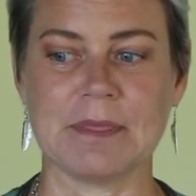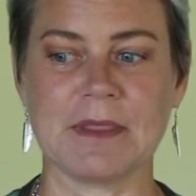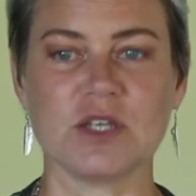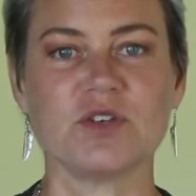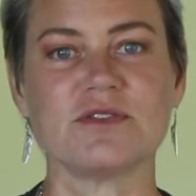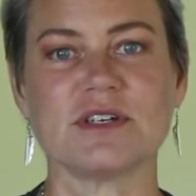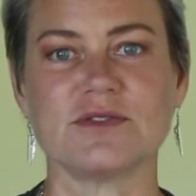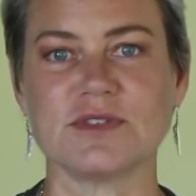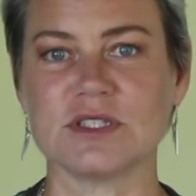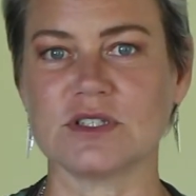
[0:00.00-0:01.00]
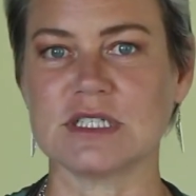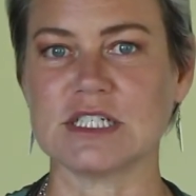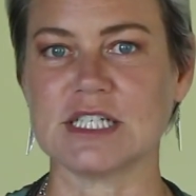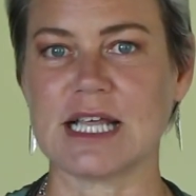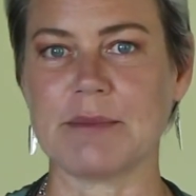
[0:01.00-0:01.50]
that unified field,
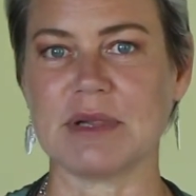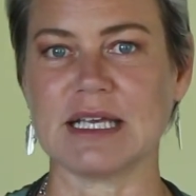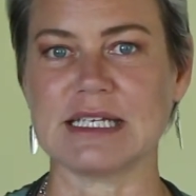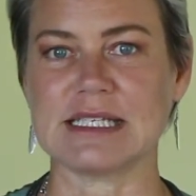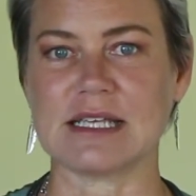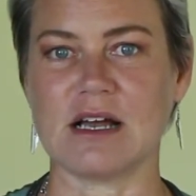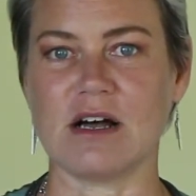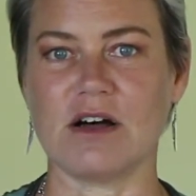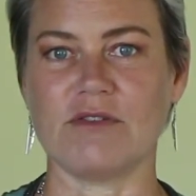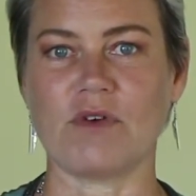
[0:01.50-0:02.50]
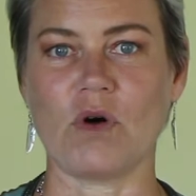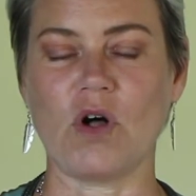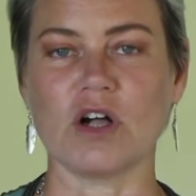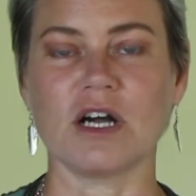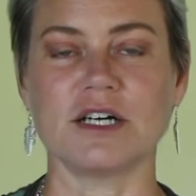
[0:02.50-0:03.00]
into that place of
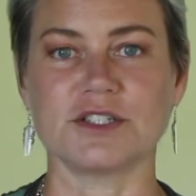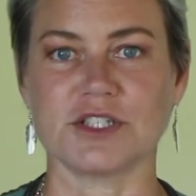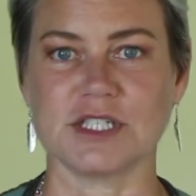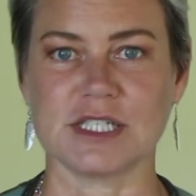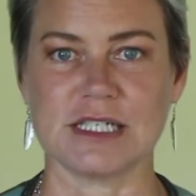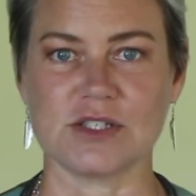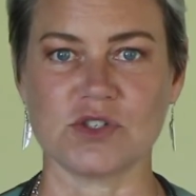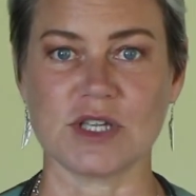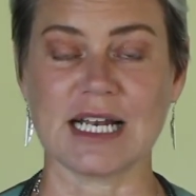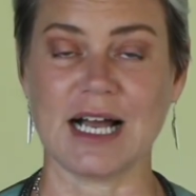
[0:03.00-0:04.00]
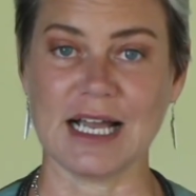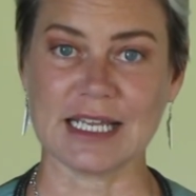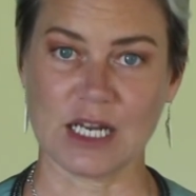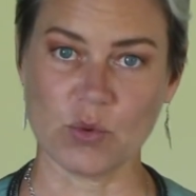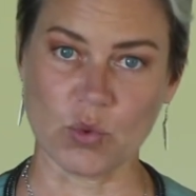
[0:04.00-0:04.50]
all consciousness, so that I
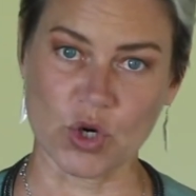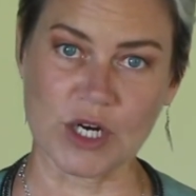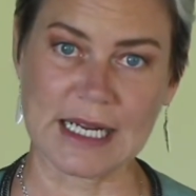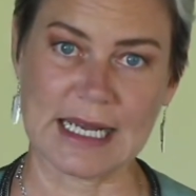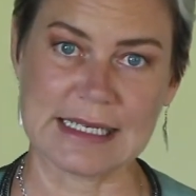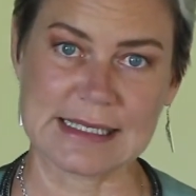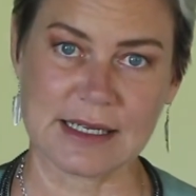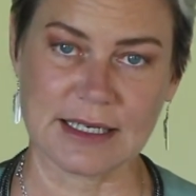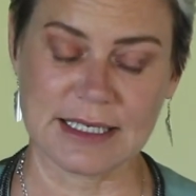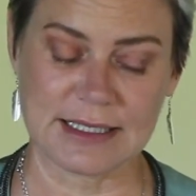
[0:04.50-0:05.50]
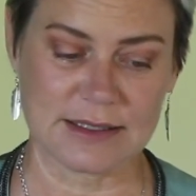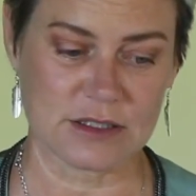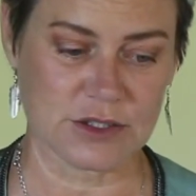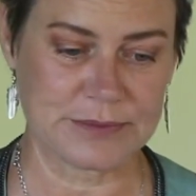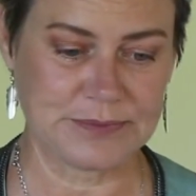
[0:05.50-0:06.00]
can work as a
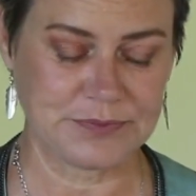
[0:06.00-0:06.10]
healer.